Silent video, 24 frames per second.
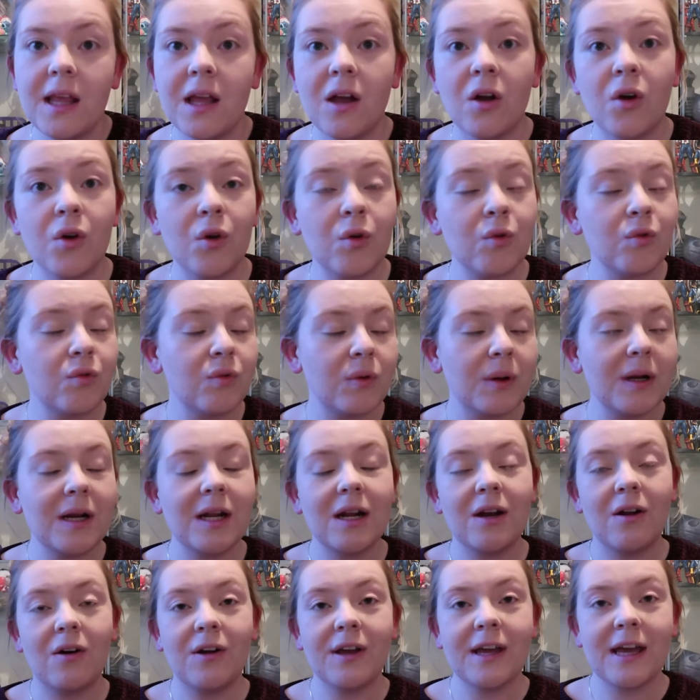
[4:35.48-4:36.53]
and I really
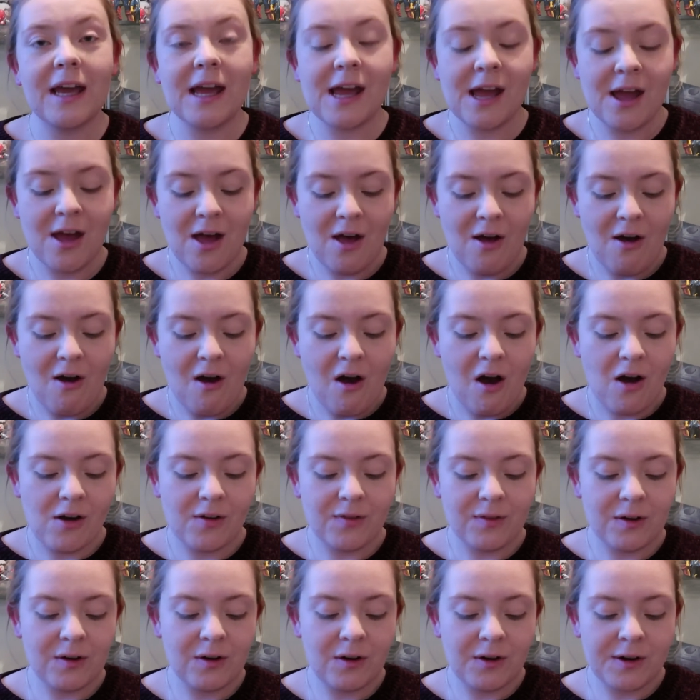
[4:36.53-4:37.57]
like it. I
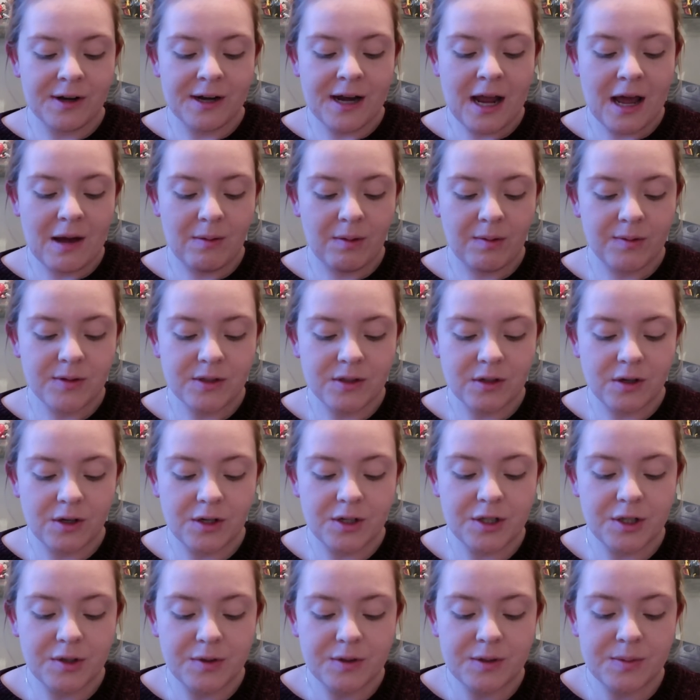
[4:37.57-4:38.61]
feel like now I've started
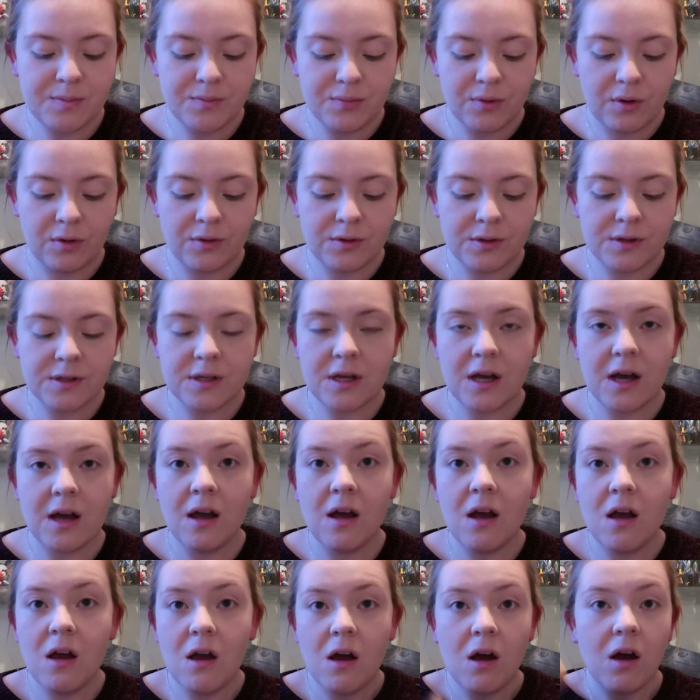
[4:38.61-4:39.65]
using bronzer,
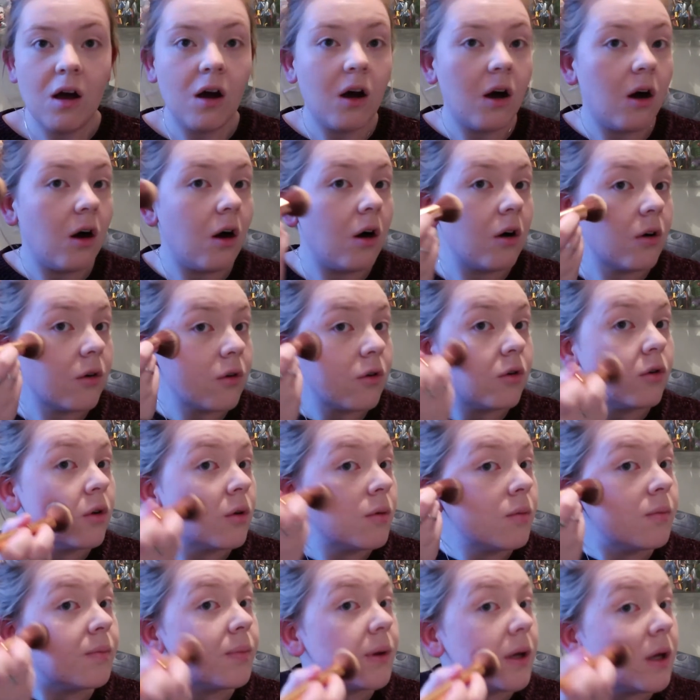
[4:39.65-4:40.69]
I
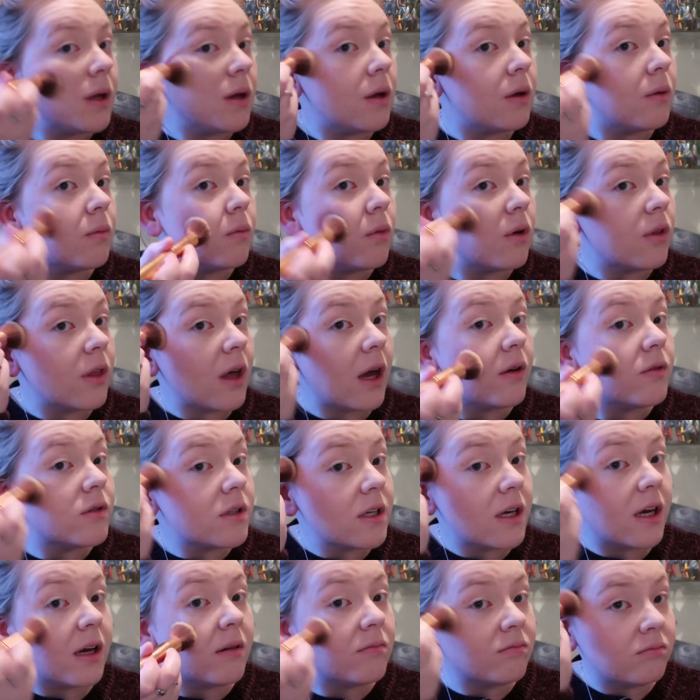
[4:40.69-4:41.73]
couldn't be without
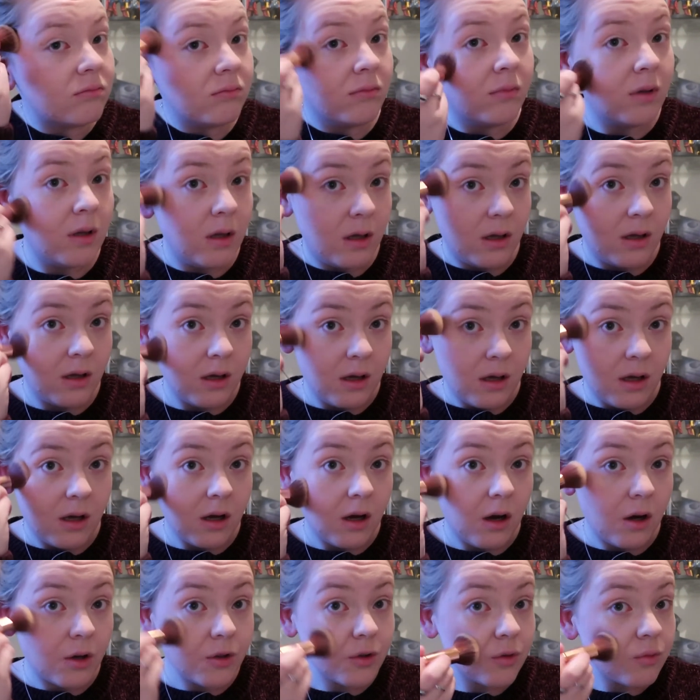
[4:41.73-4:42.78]
it.
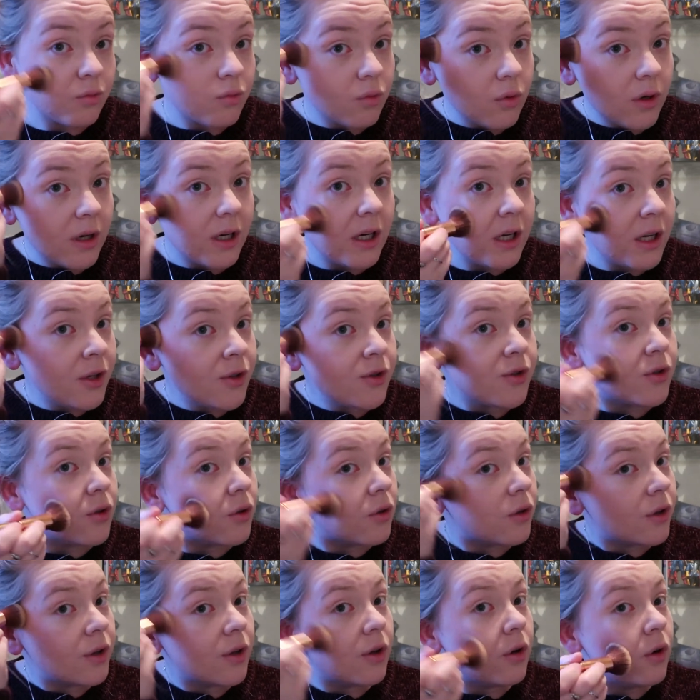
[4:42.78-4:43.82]
I just really
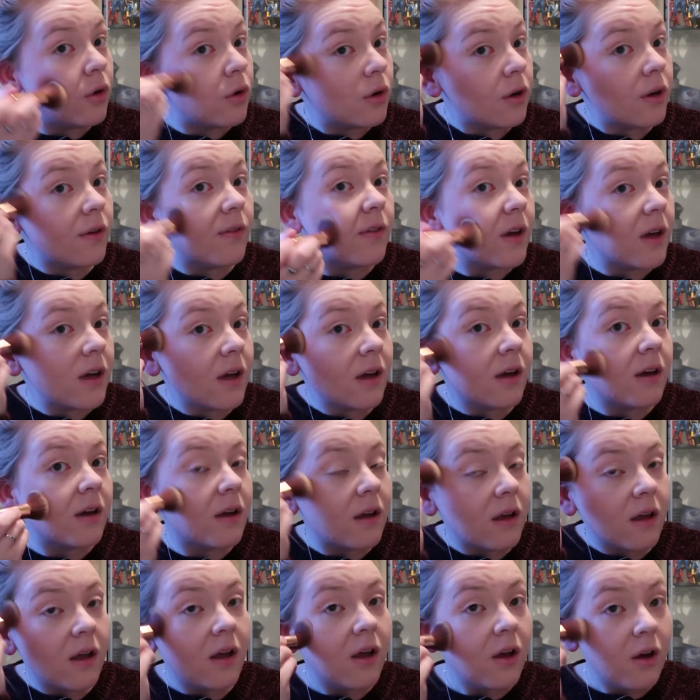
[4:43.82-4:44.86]
enjoy the look of it.
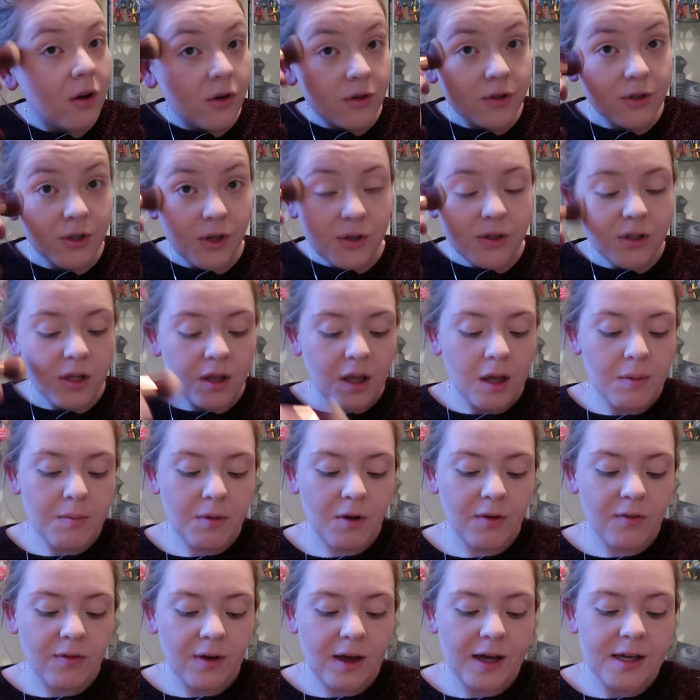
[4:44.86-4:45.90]
Because I used to think
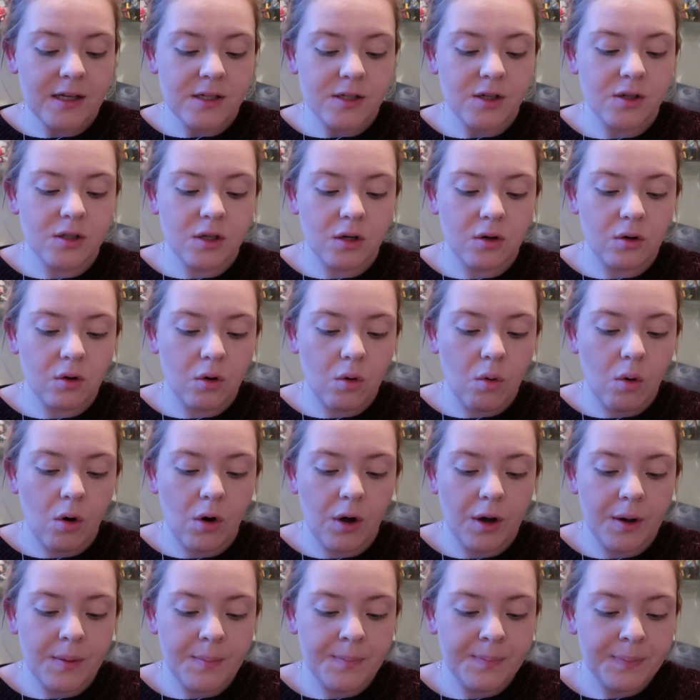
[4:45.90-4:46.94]
my face used to look
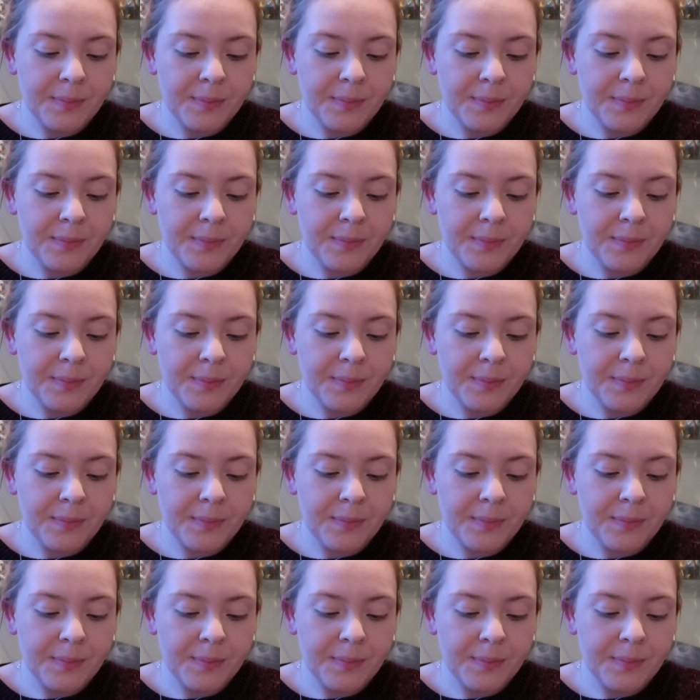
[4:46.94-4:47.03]
quite